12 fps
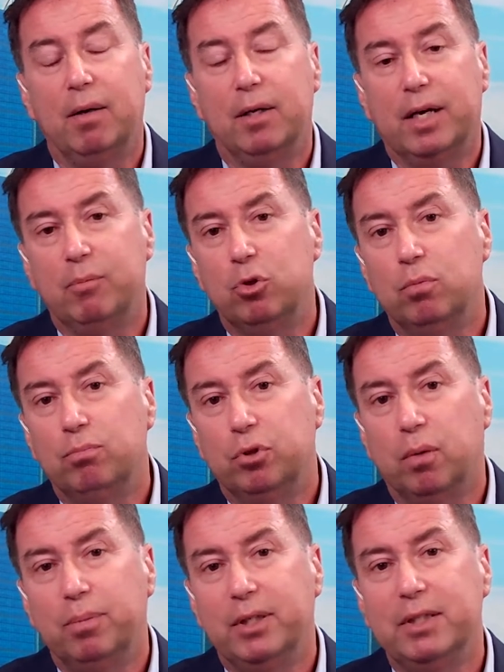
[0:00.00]
chemical
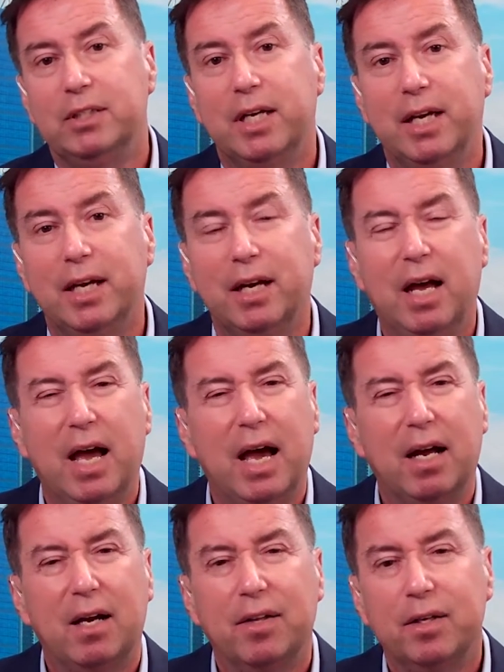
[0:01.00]
properties here.
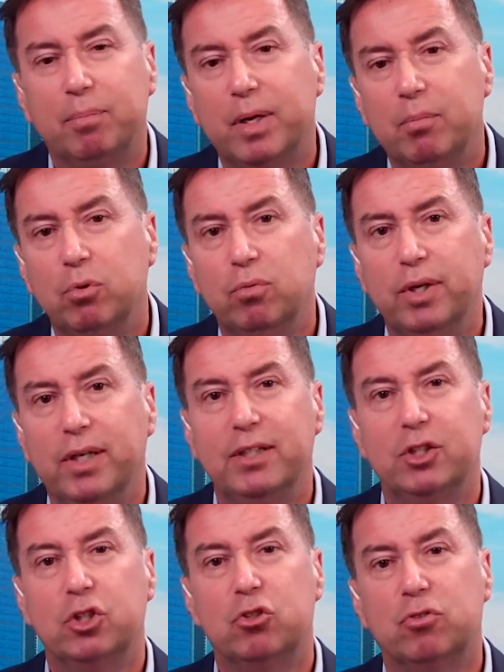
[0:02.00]
And I think people
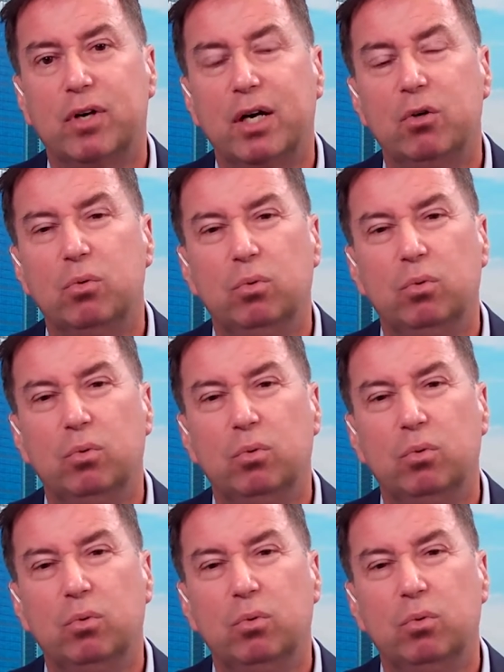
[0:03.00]
really struggle.